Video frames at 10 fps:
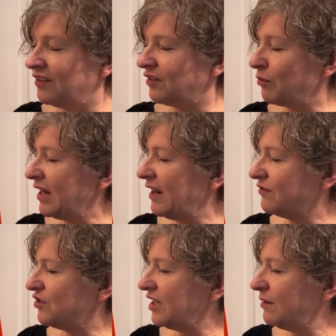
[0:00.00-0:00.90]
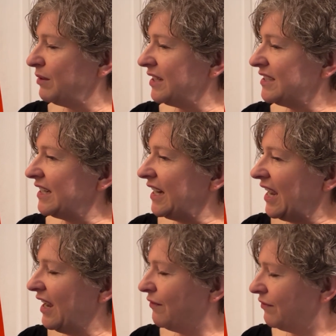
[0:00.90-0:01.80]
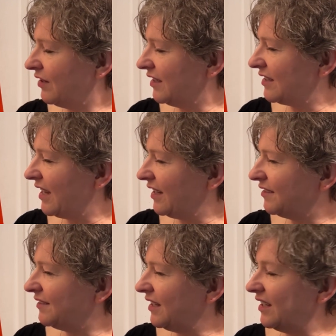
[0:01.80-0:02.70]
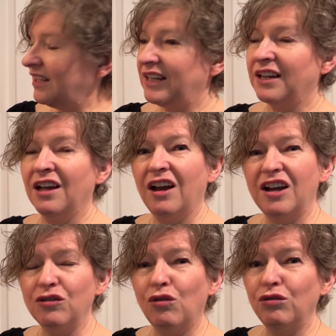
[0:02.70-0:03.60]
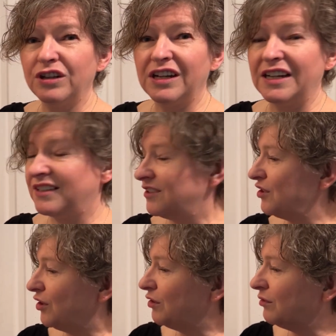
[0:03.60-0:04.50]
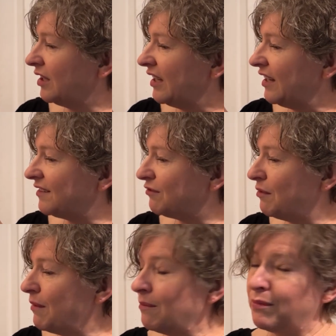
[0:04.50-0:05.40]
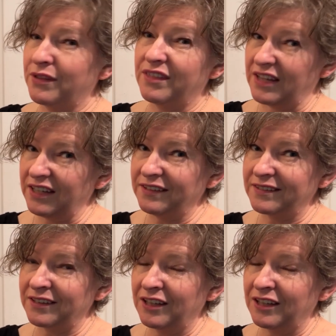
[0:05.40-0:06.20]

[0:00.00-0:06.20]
So we have GBDF and ACE, and all you need to do is remember this